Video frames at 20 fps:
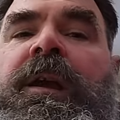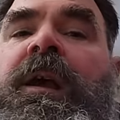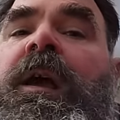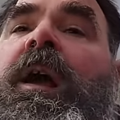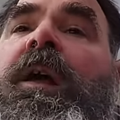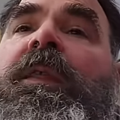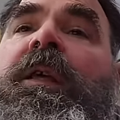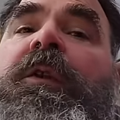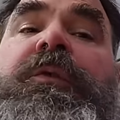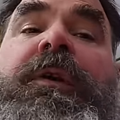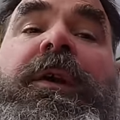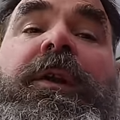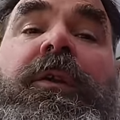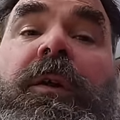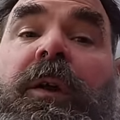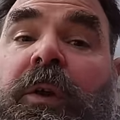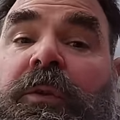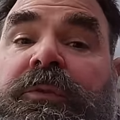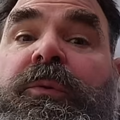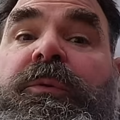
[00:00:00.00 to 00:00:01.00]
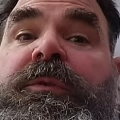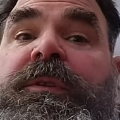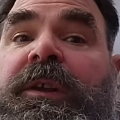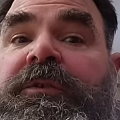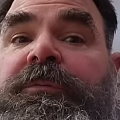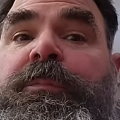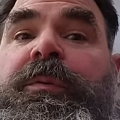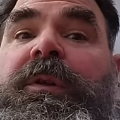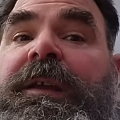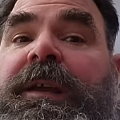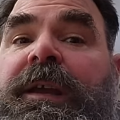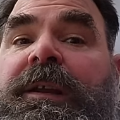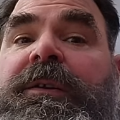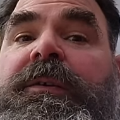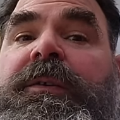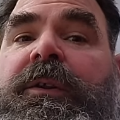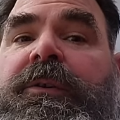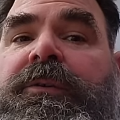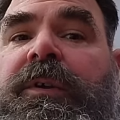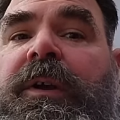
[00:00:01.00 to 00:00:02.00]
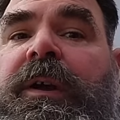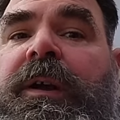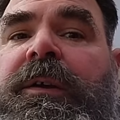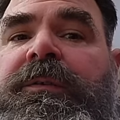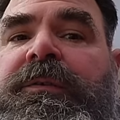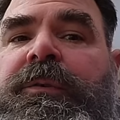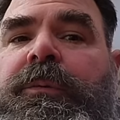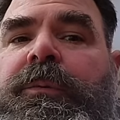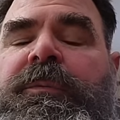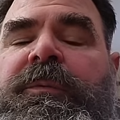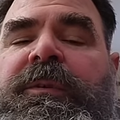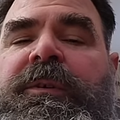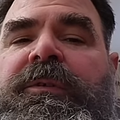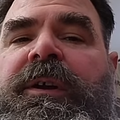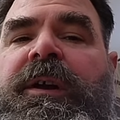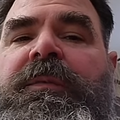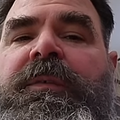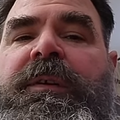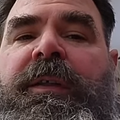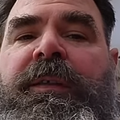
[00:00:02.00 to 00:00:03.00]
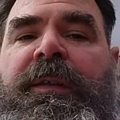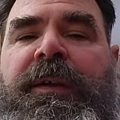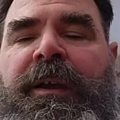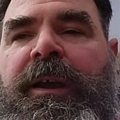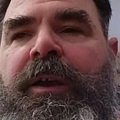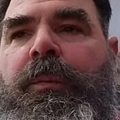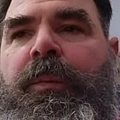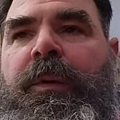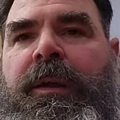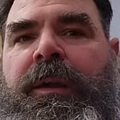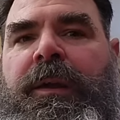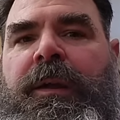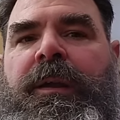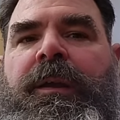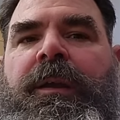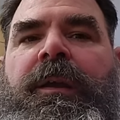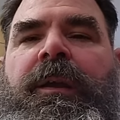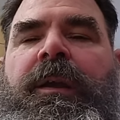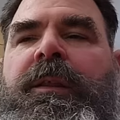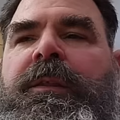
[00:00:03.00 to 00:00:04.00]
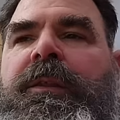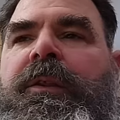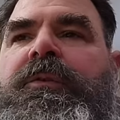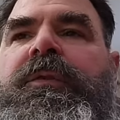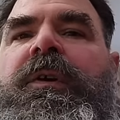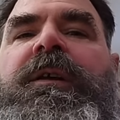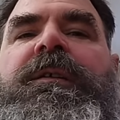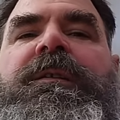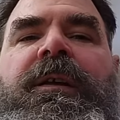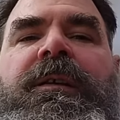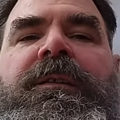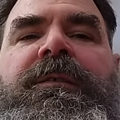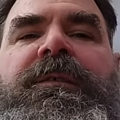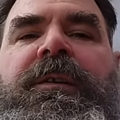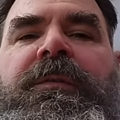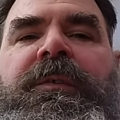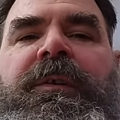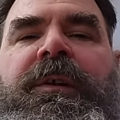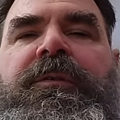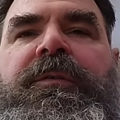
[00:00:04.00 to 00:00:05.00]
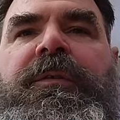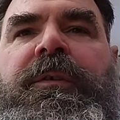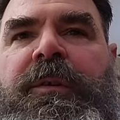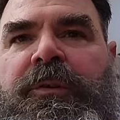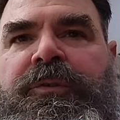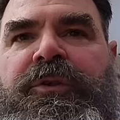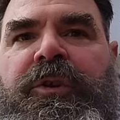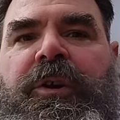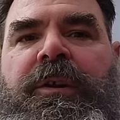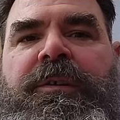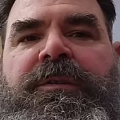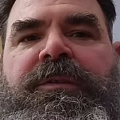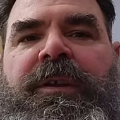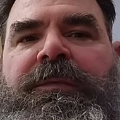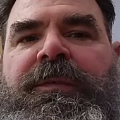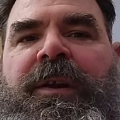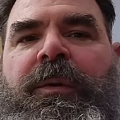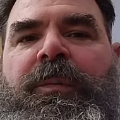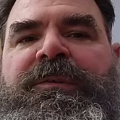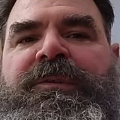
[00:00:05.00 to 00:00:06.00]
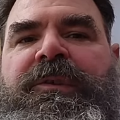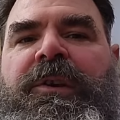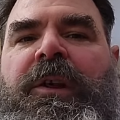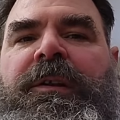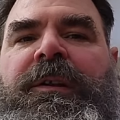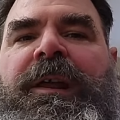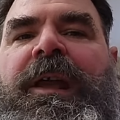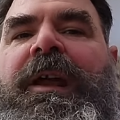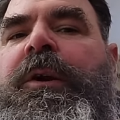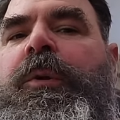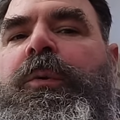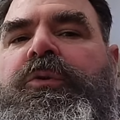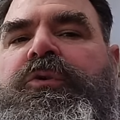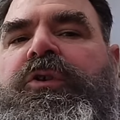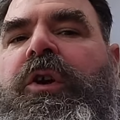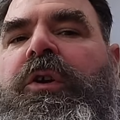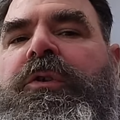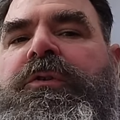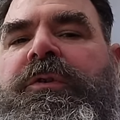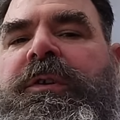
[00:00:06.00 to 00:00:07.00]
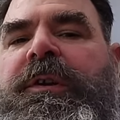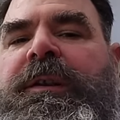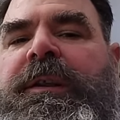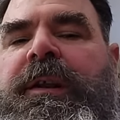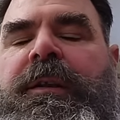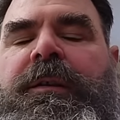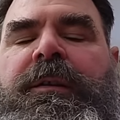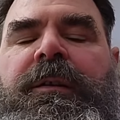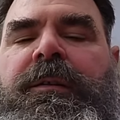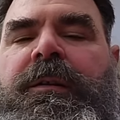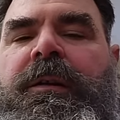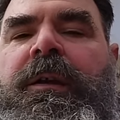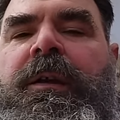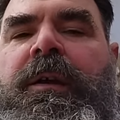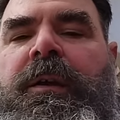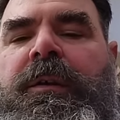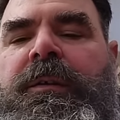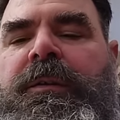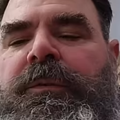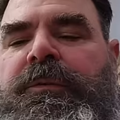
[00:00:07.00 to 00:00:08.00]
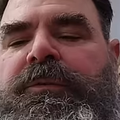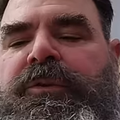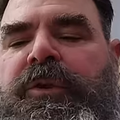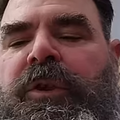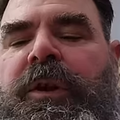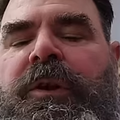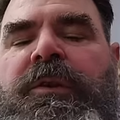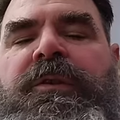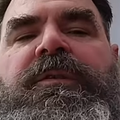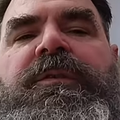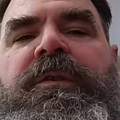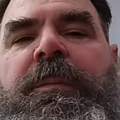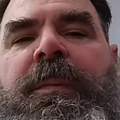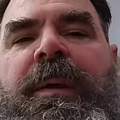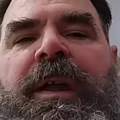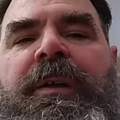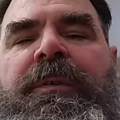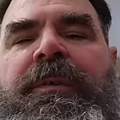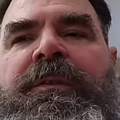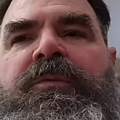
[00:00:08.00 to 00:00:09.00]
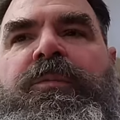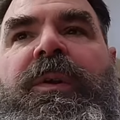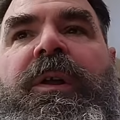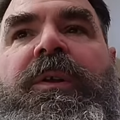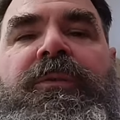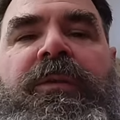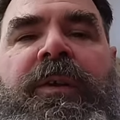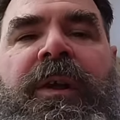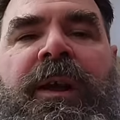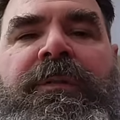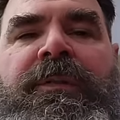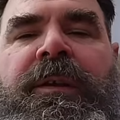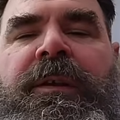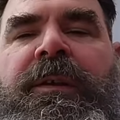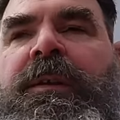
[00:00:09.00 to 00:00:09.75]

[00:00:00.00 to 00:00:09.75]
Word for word: The trailer also does plug into the truck, so when we're driving down the highway, the truck does give it a trickle charge. I've got what's called an echo charger in there to, to charge the batteries while driving.